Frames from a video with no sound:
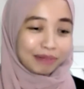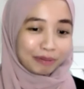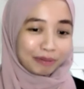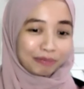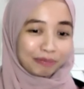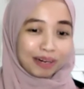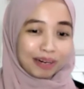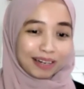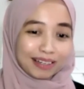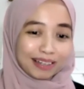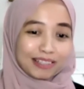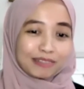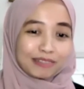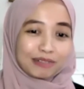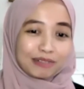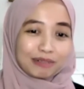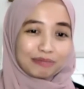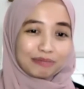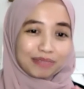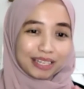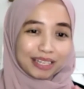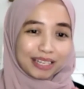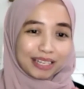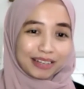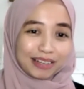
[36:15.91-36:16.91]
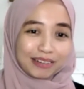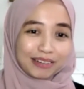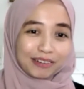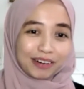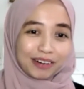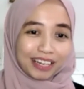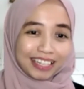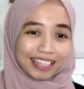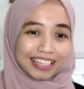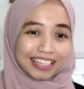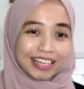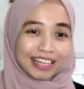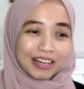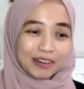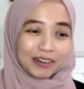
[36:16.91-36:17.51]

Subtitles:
pet parents will be quite